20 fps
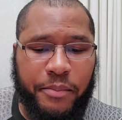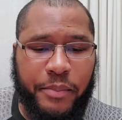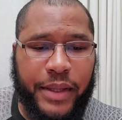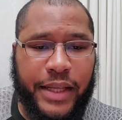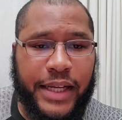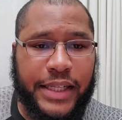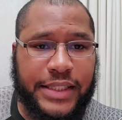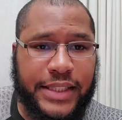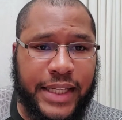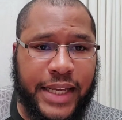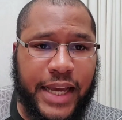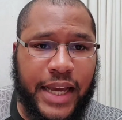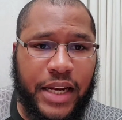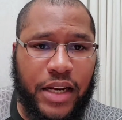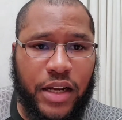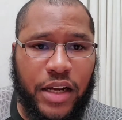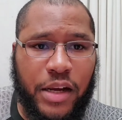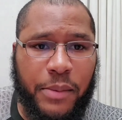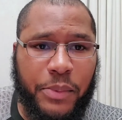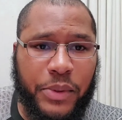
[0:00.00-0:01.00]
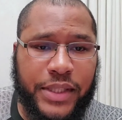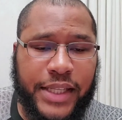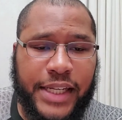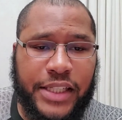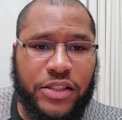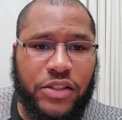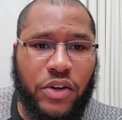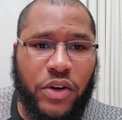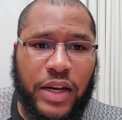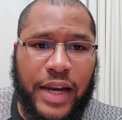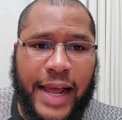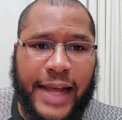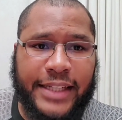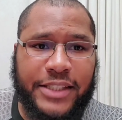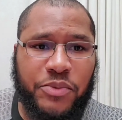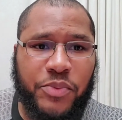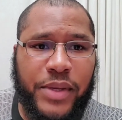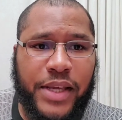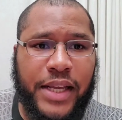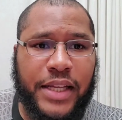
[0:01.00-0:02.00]
Because again, a couple of days ago,
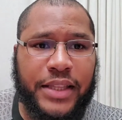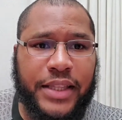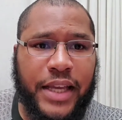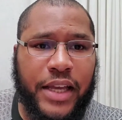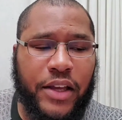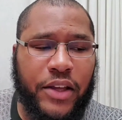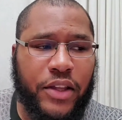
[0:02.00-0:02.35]
last week,